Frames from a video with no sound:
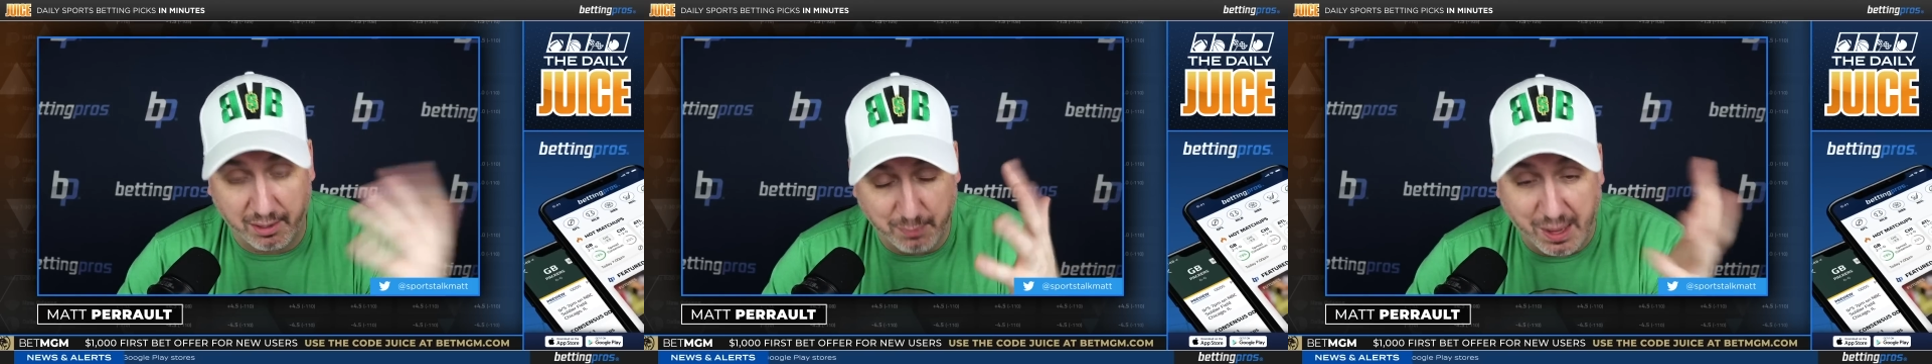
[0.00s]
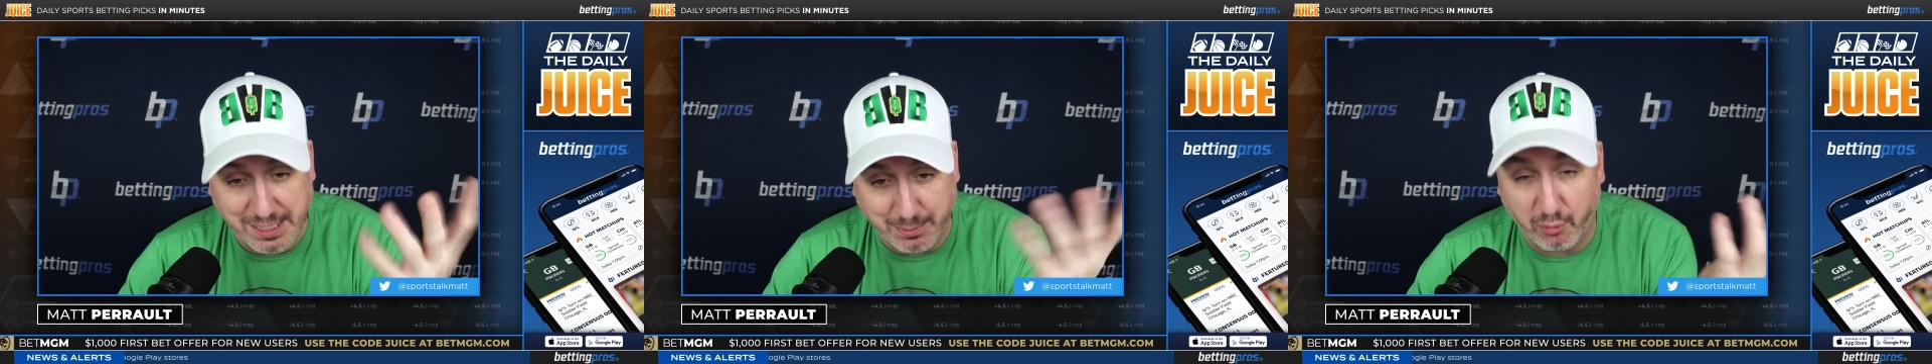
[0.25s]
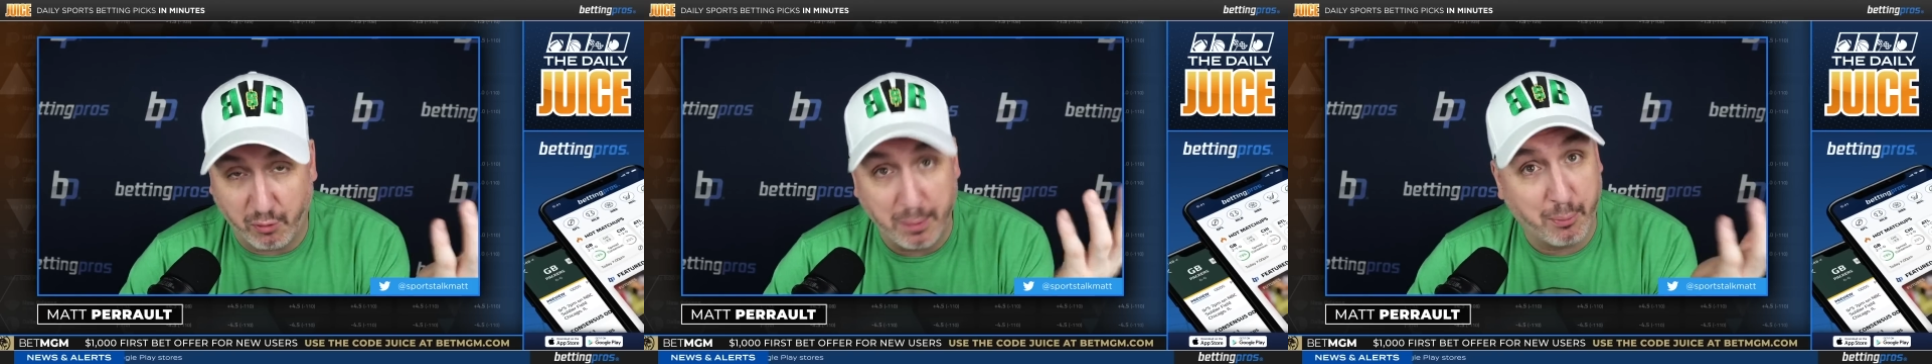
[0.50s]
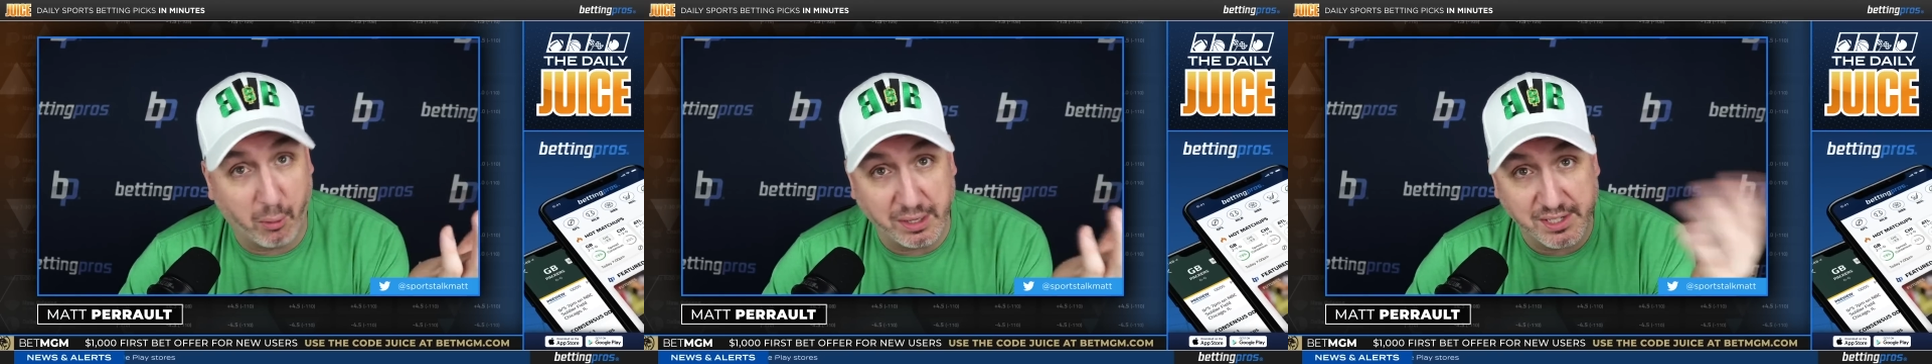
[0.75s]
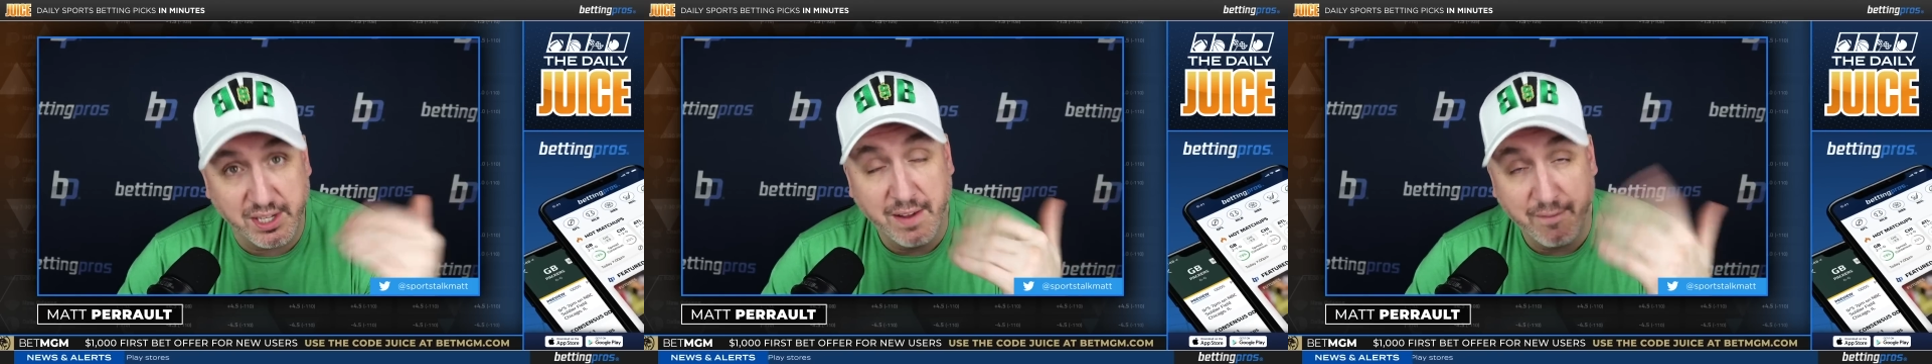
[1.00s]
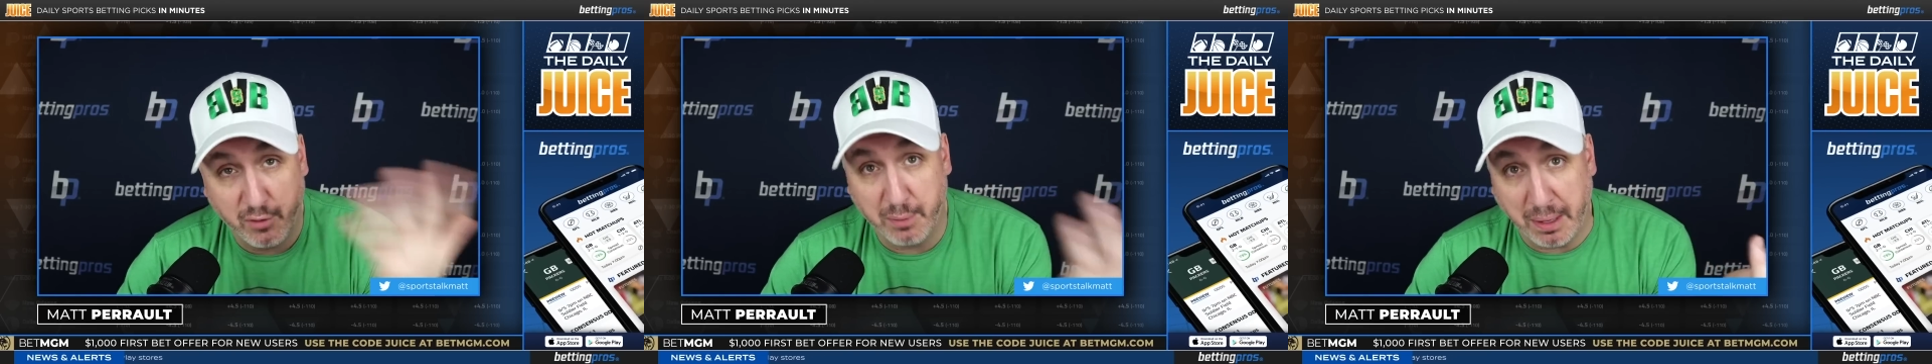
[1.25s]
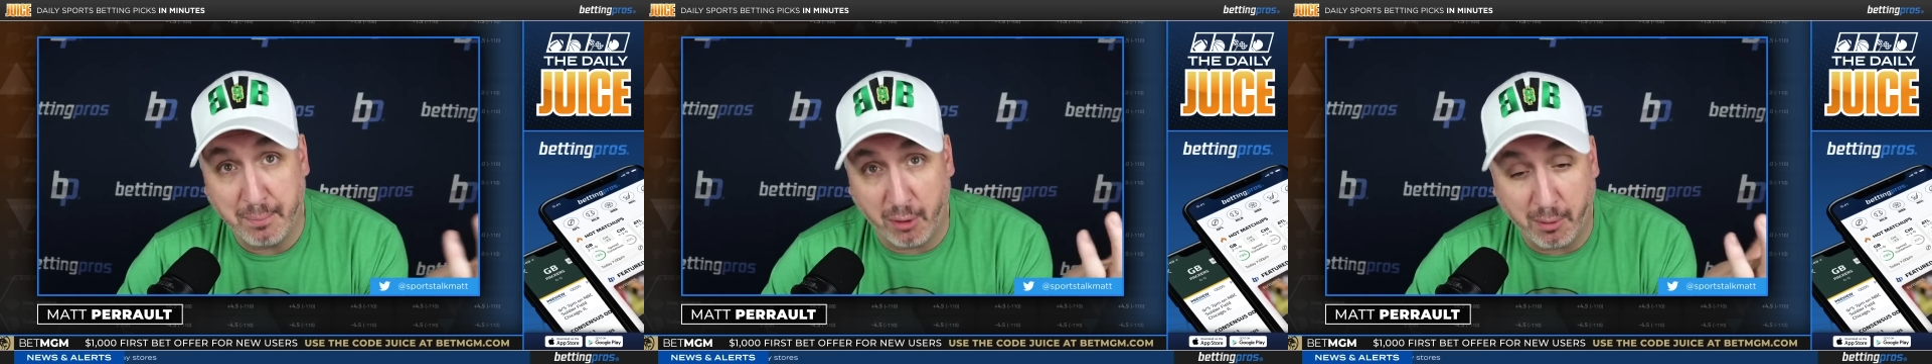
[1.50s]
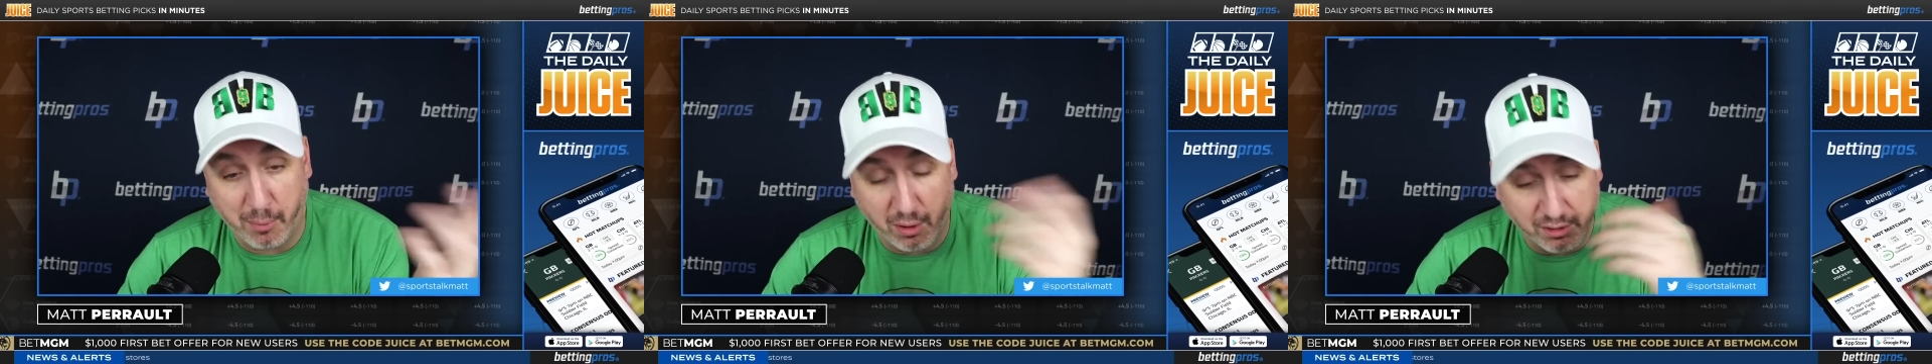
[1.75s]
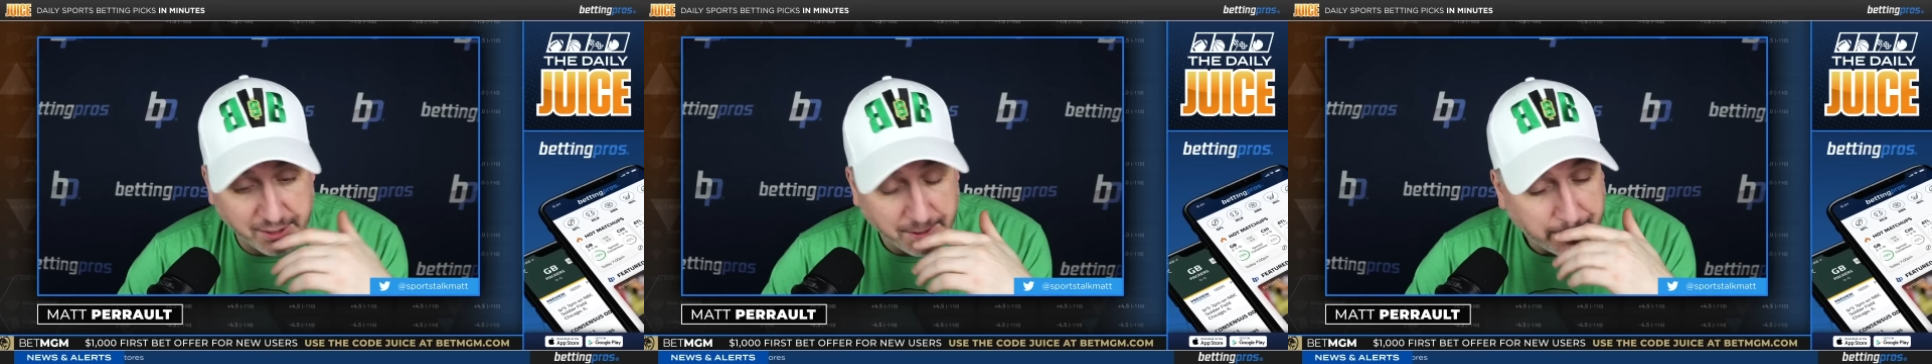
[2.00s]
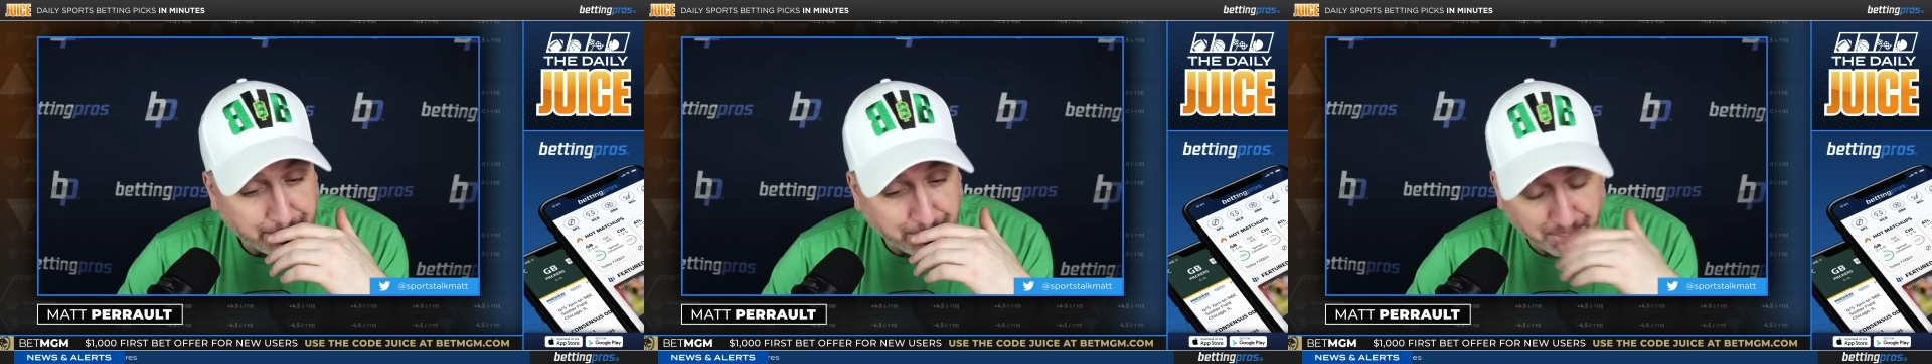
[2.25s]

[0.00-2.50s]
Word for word: as possible for the points, for the ping pong balls,